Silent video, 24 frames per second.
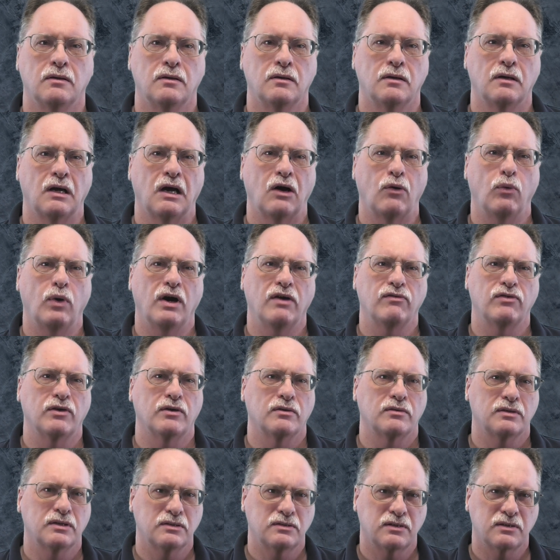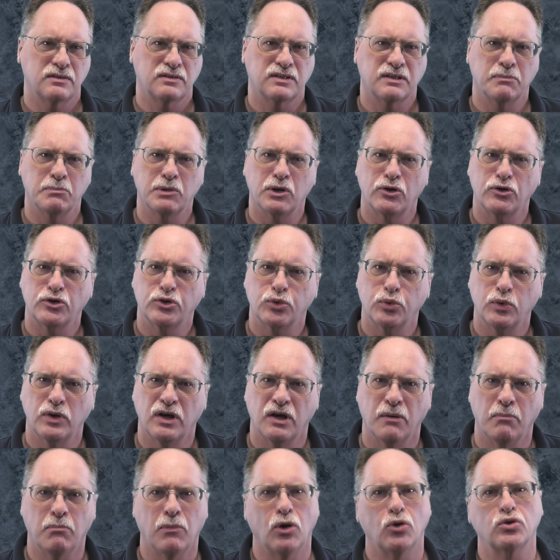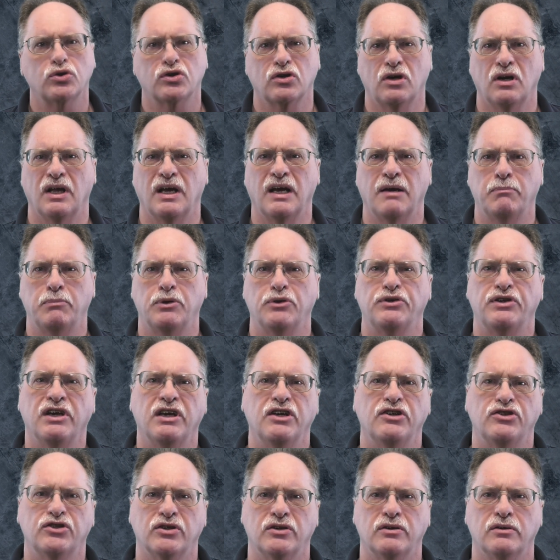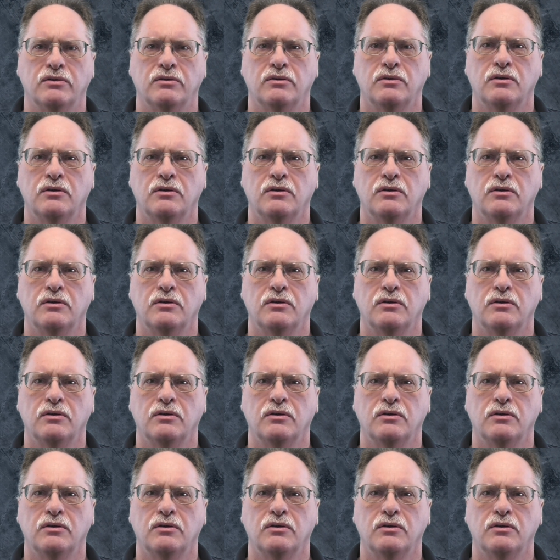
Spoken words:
However, this is similar to an emotional amputation.